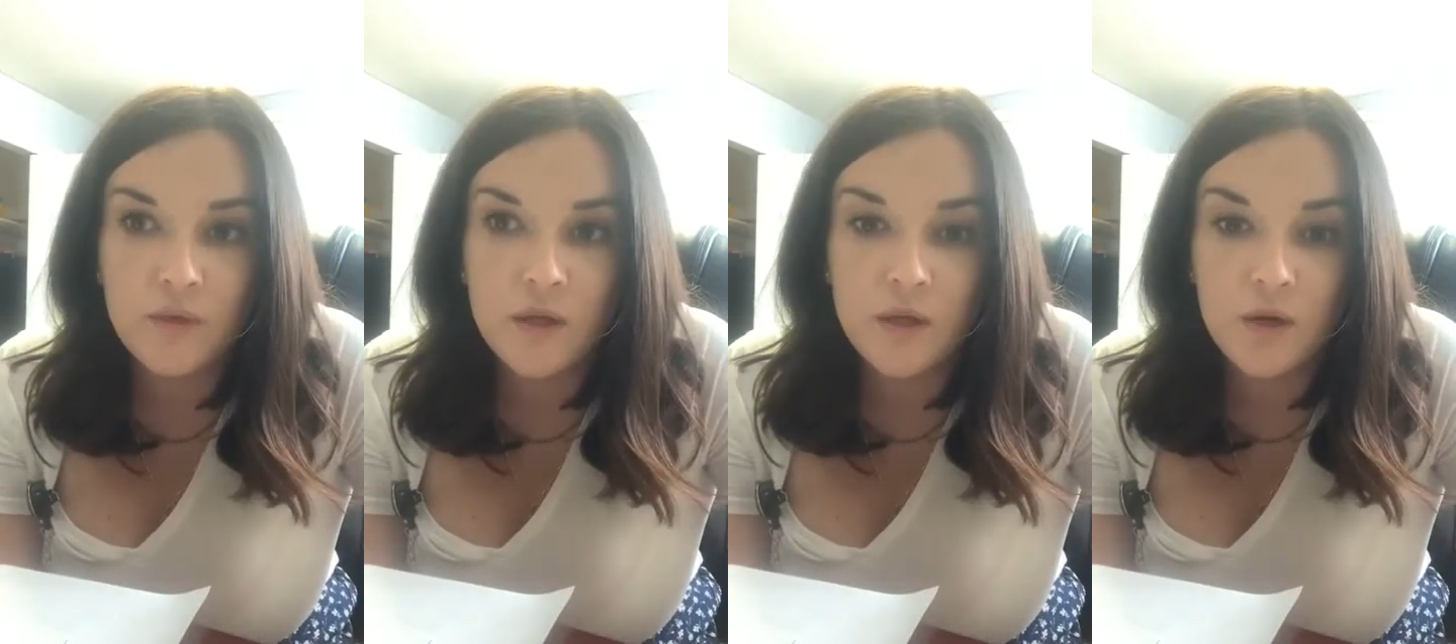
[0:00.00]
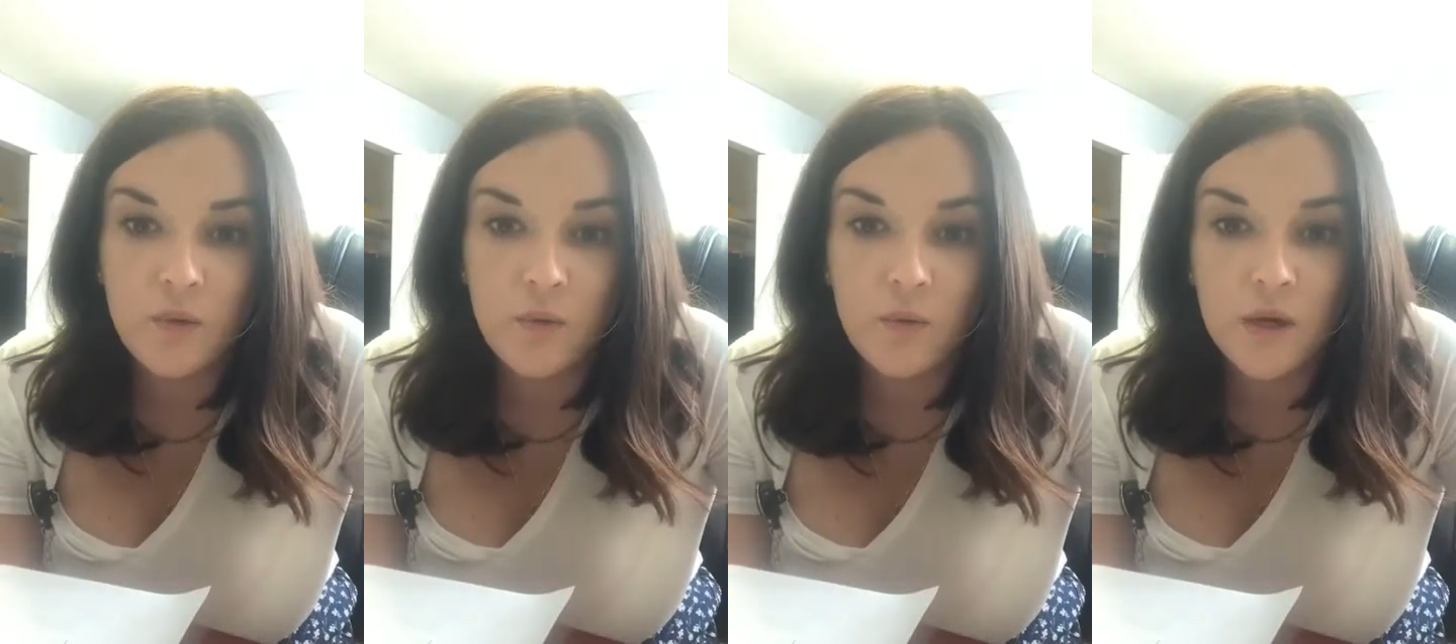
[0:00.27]

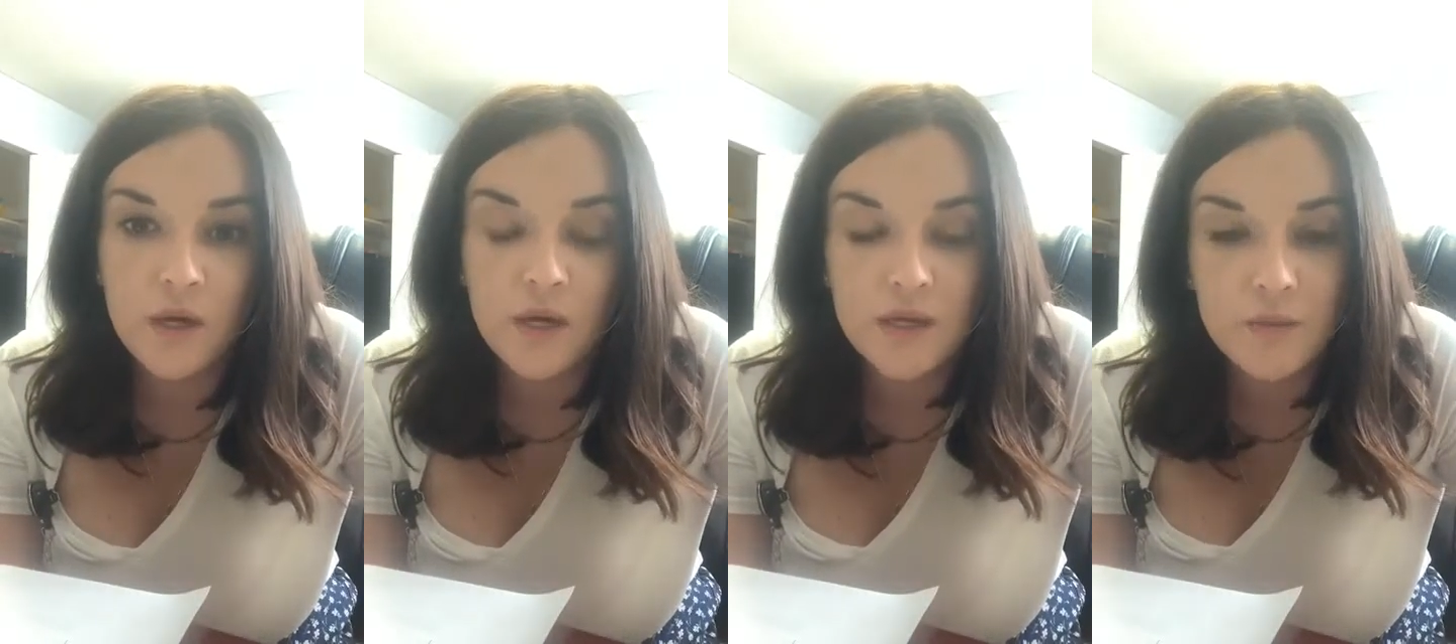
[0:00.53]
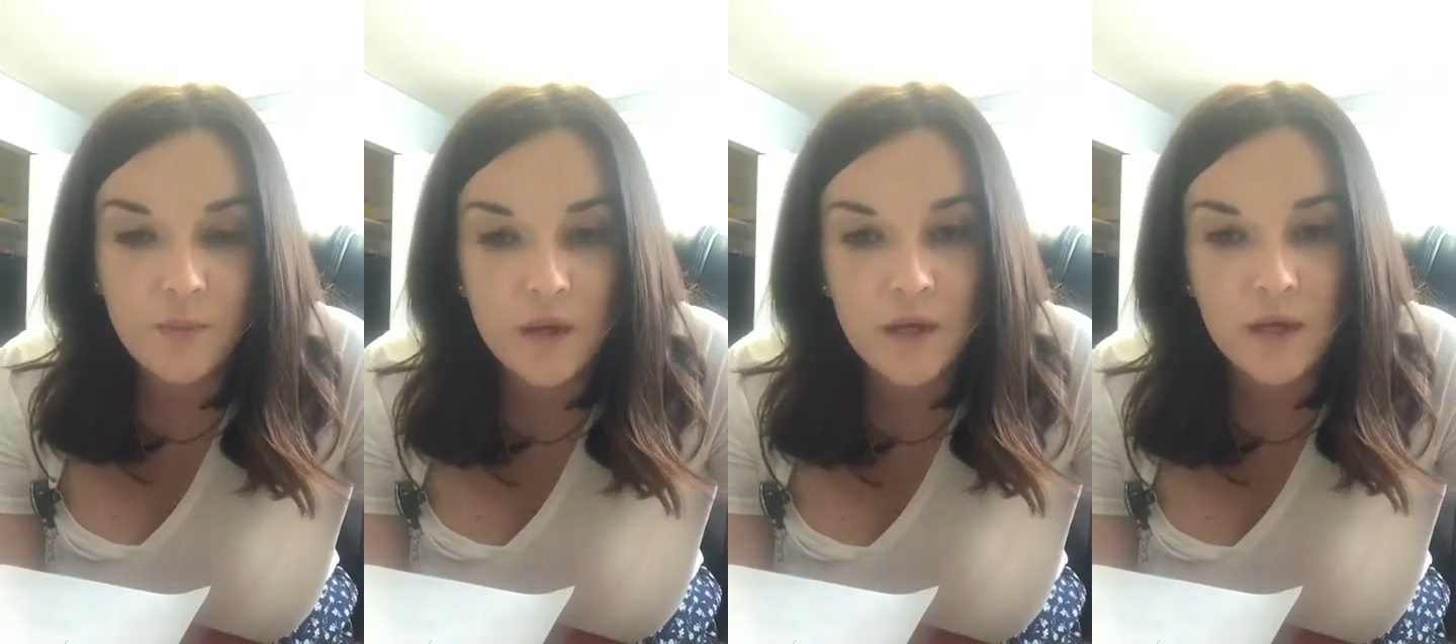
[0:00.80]
we need
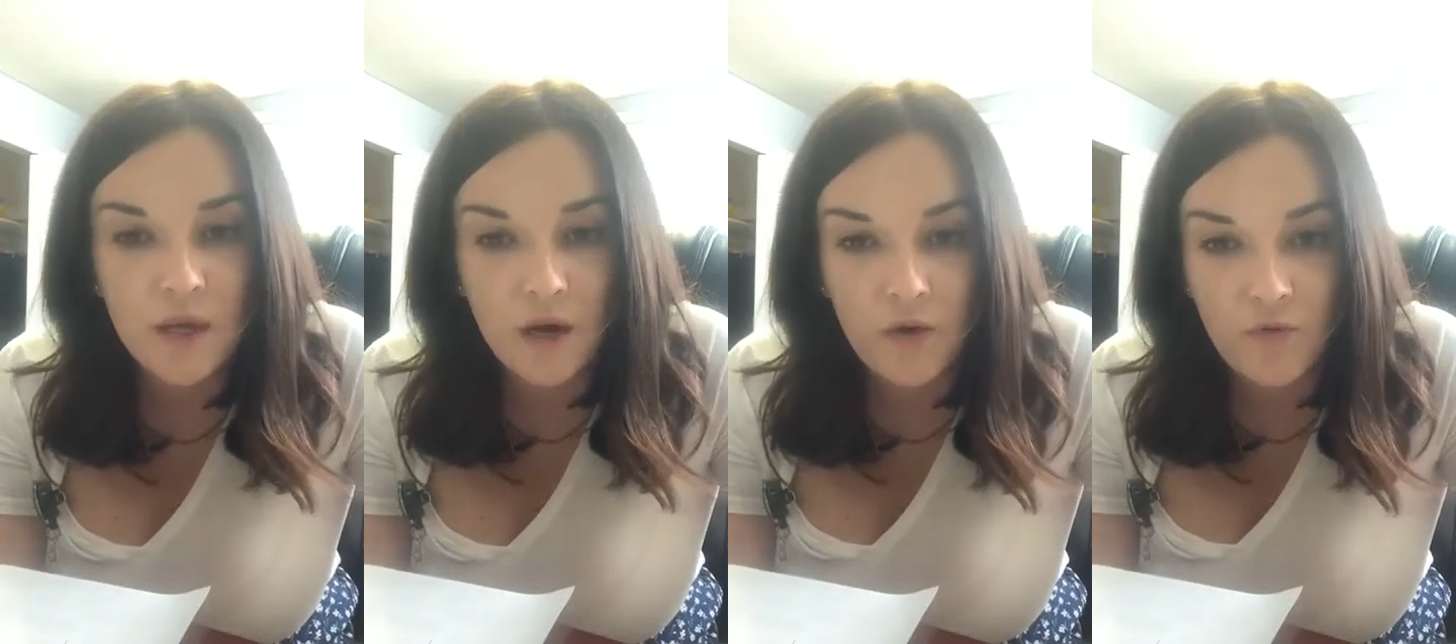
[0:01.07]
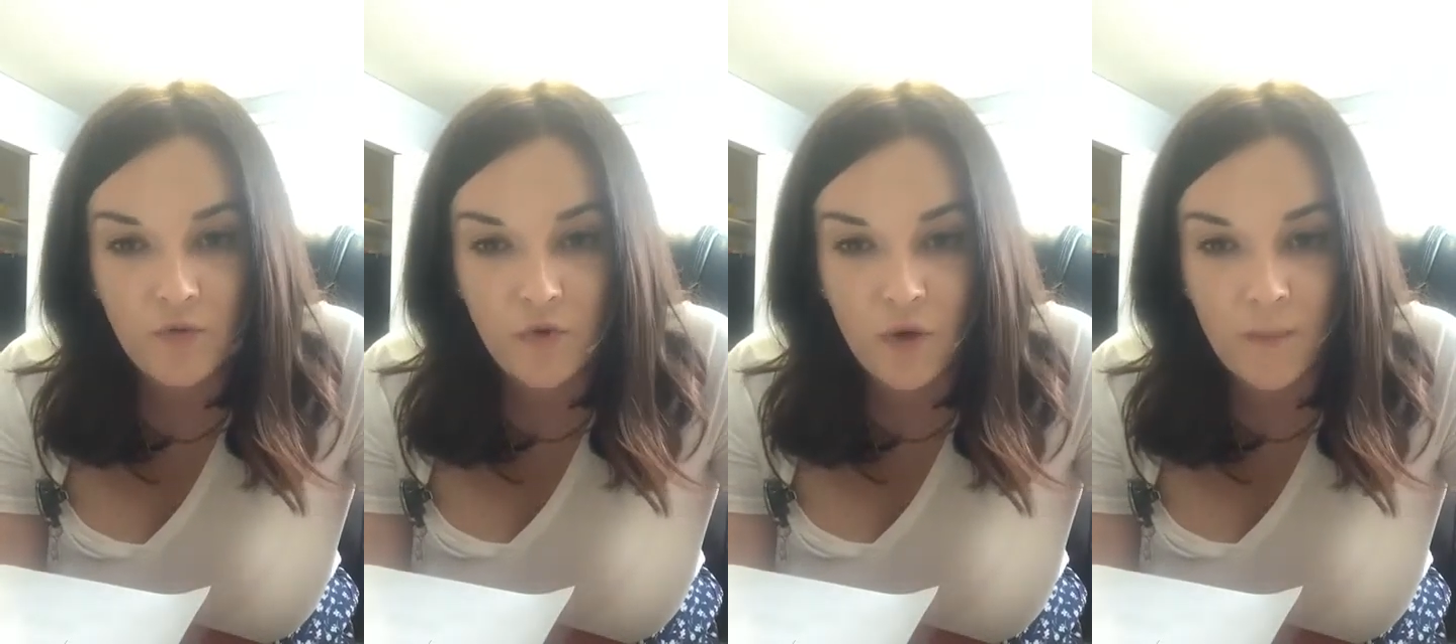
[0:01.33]
to be
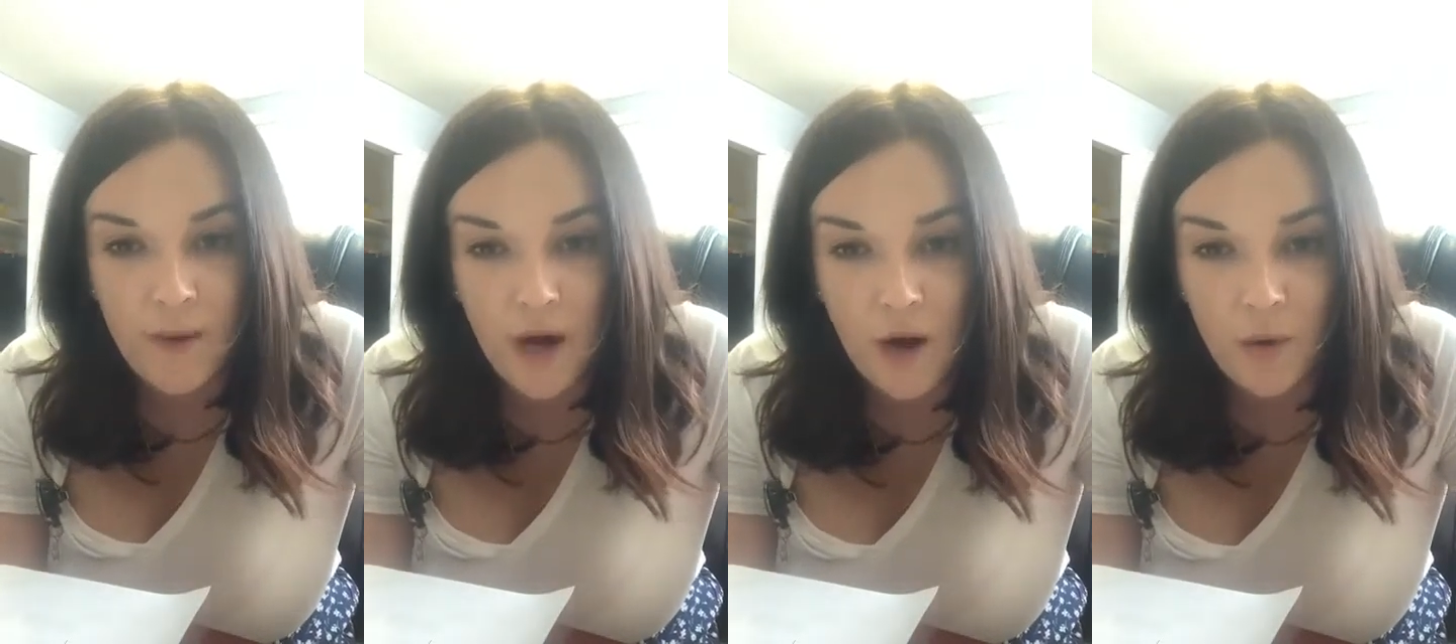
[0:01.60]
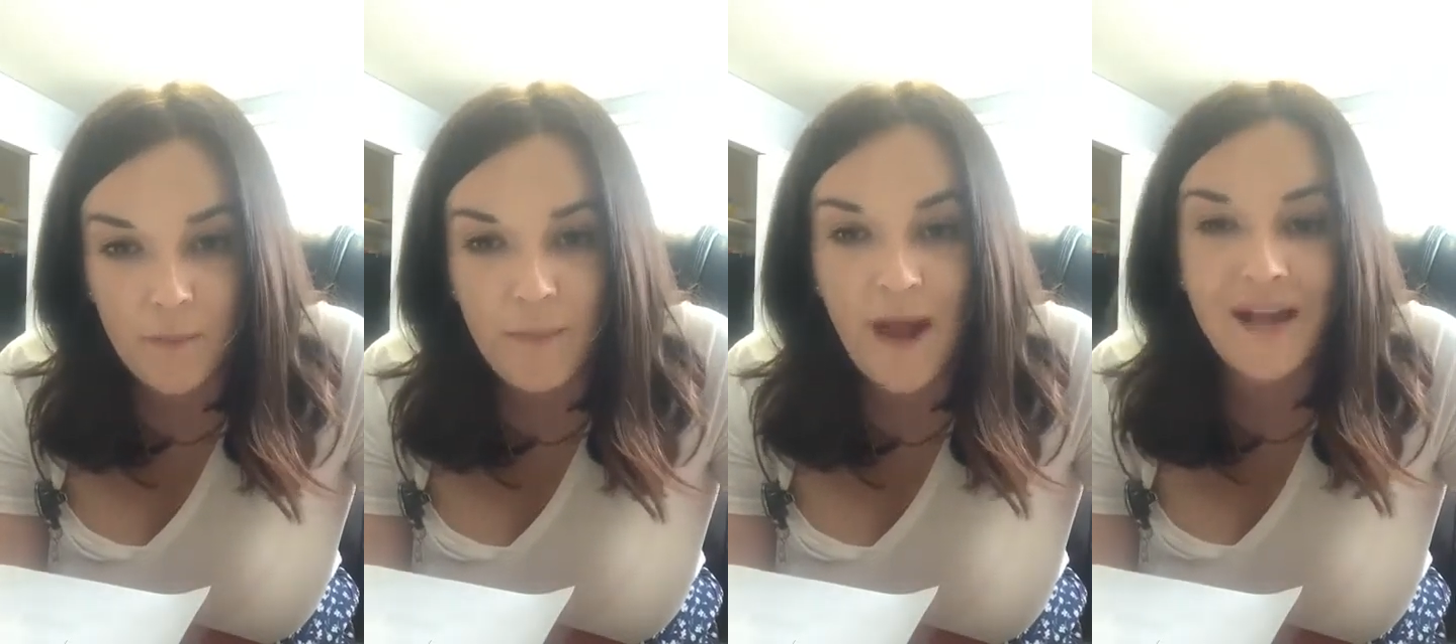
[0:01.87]
careful
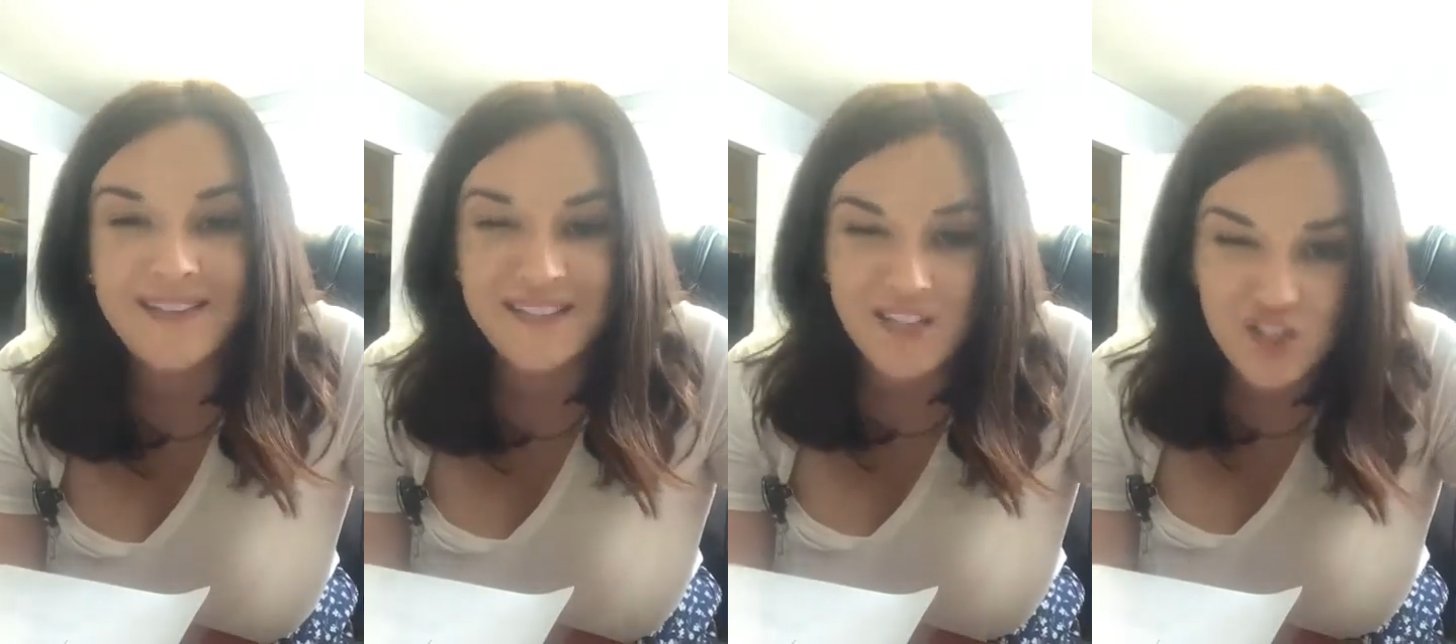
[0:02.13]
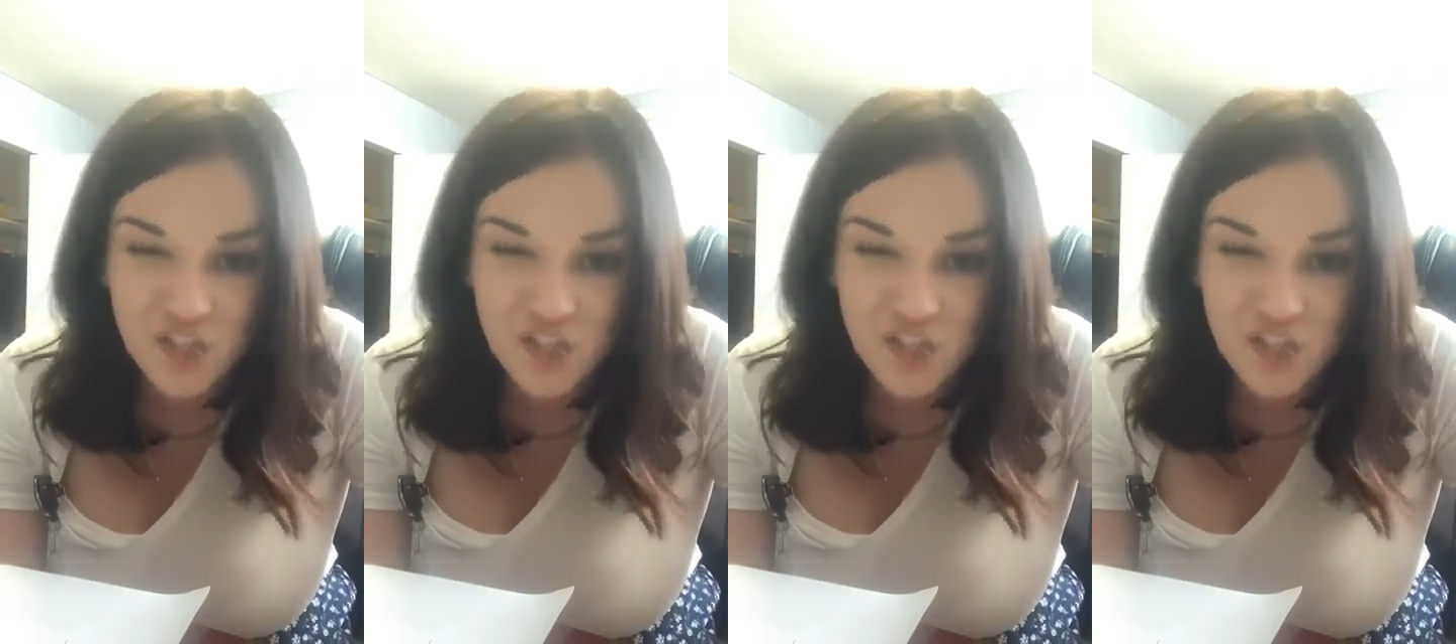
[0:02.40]
about mask